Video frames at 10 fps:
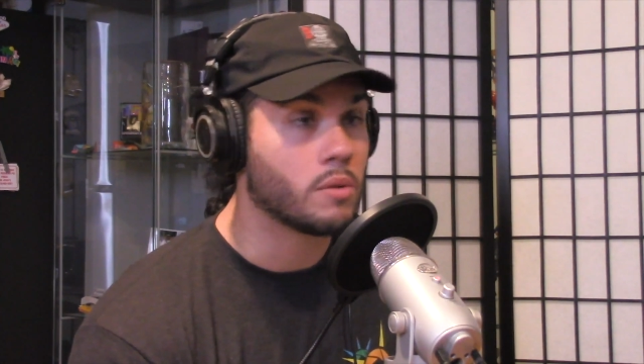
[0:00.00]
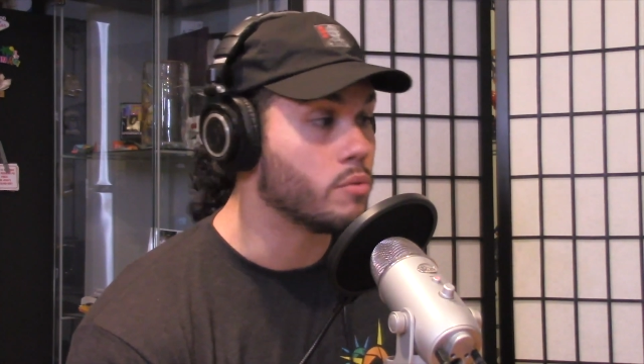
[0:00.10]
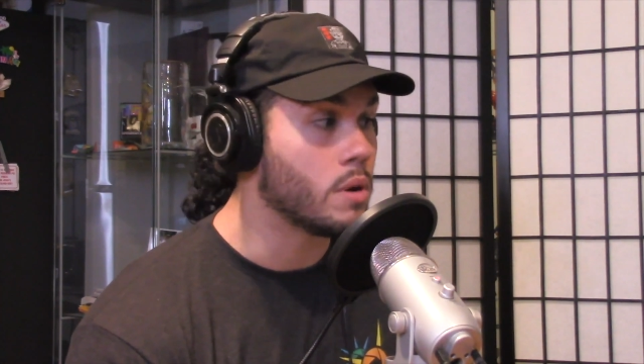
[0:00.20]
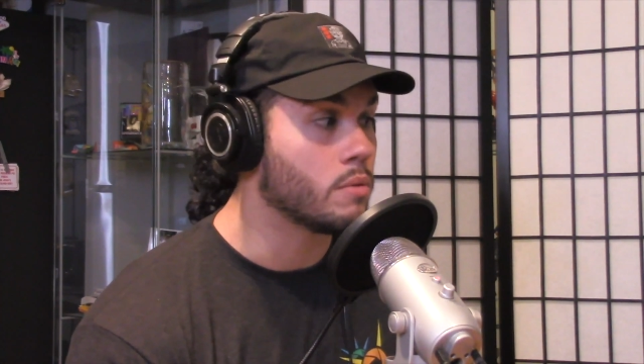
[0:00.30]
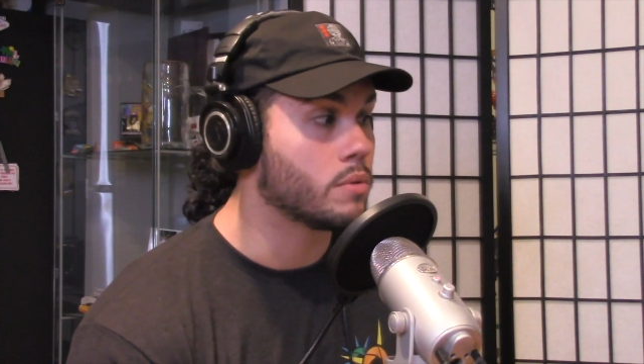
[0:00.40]
Who
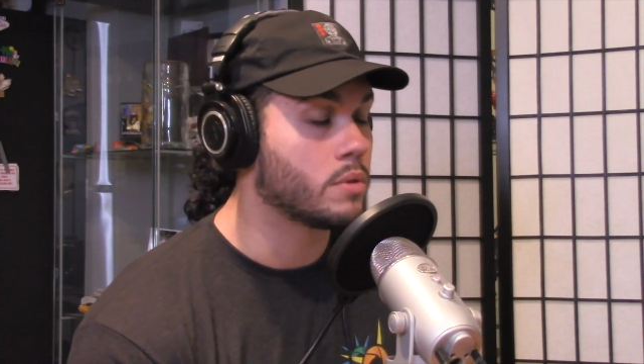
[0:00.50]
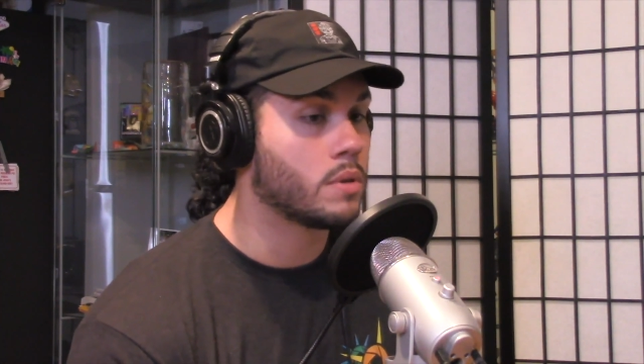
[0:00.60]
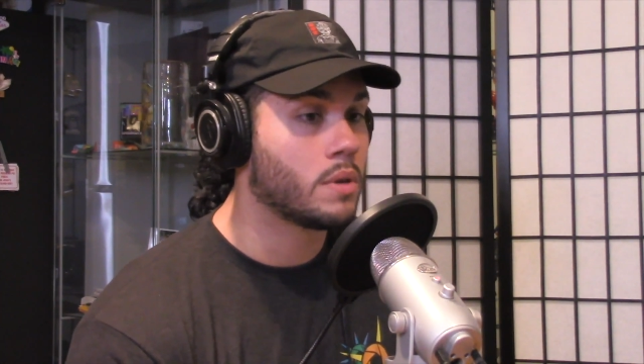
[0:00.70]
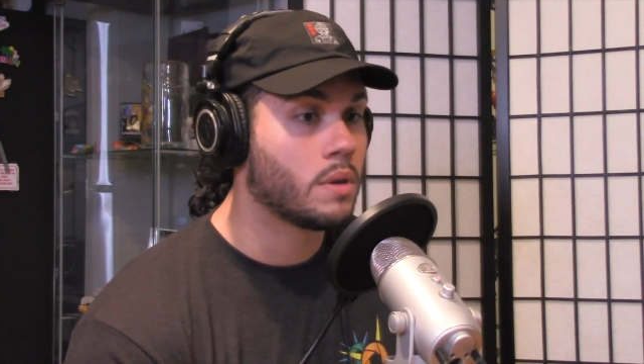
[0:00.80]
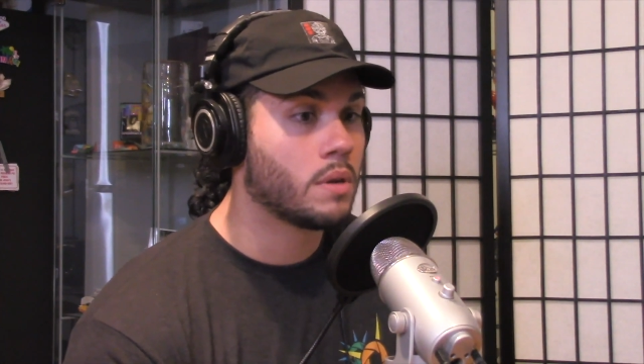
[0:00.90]
knows?
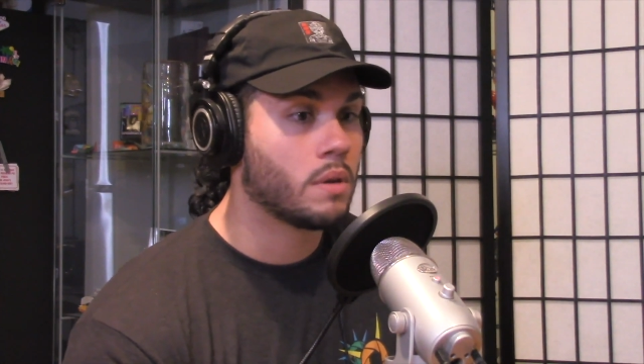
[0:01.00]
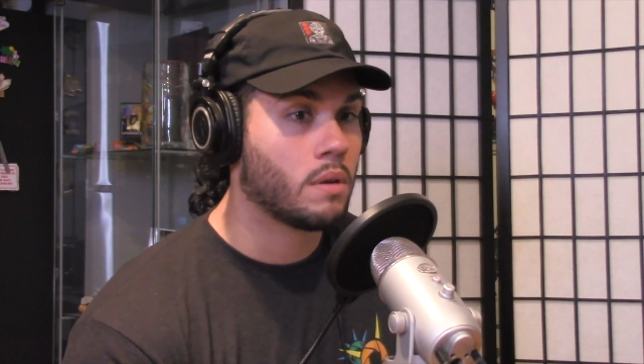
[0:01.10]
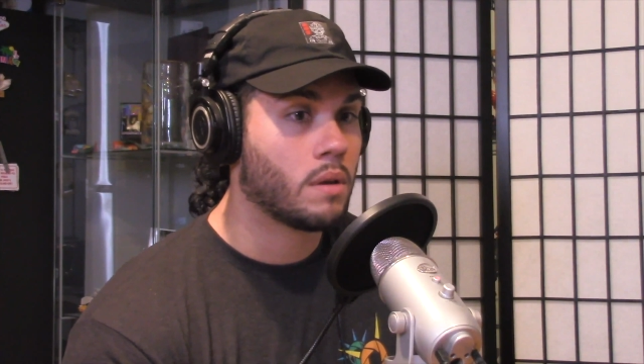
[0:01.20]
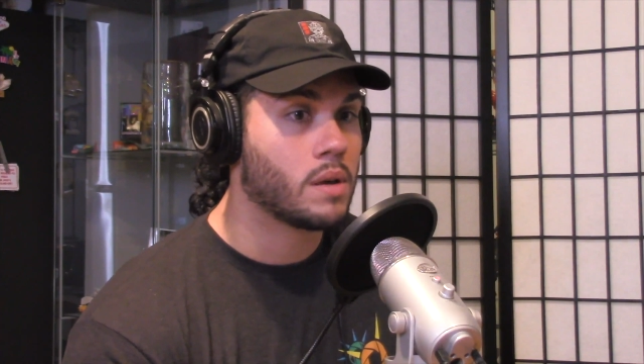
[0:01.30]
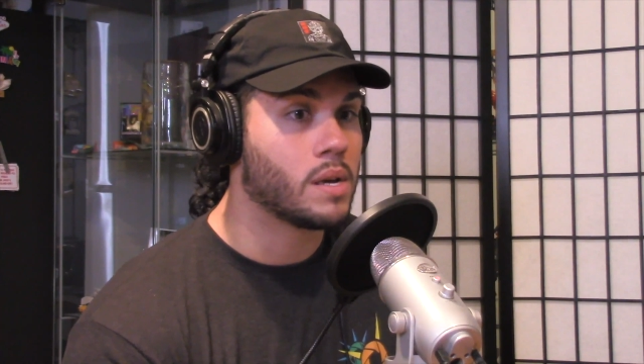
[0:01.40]

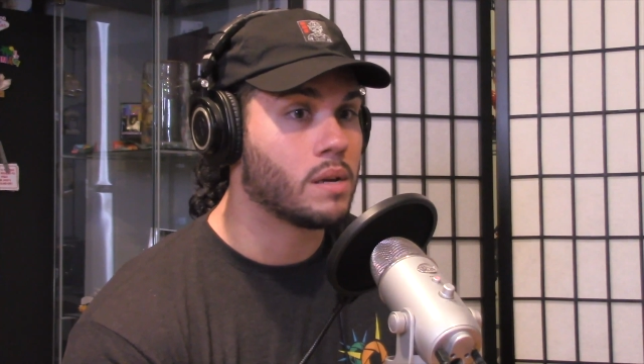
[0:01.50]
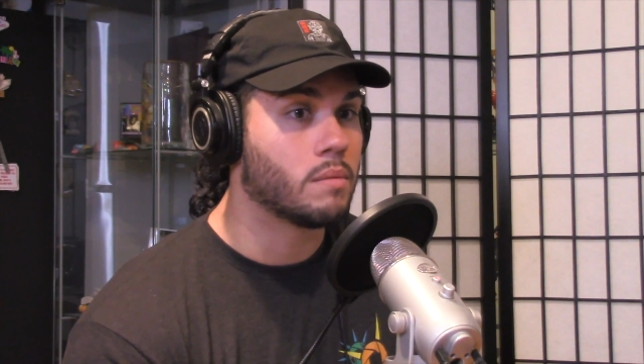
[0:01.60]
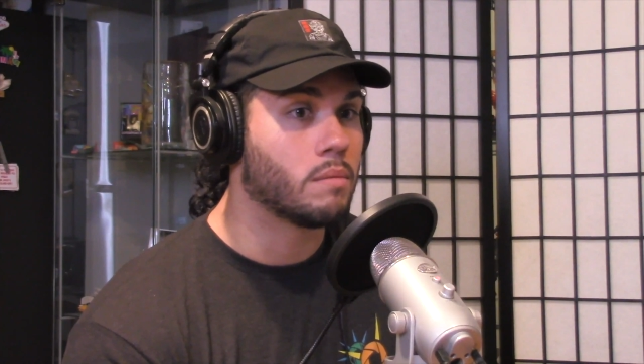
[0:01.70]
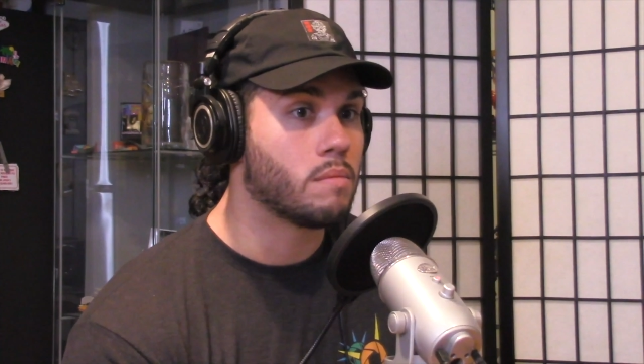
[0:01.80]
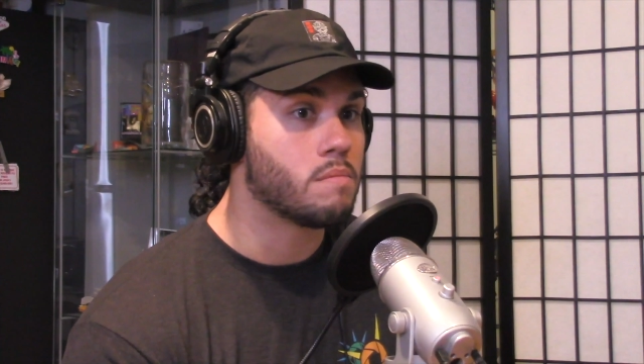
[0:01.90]

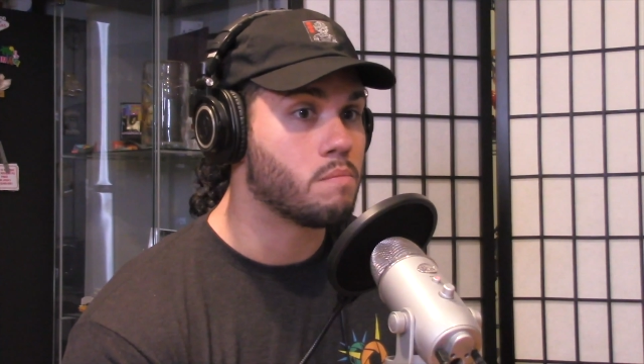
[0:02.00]
I'm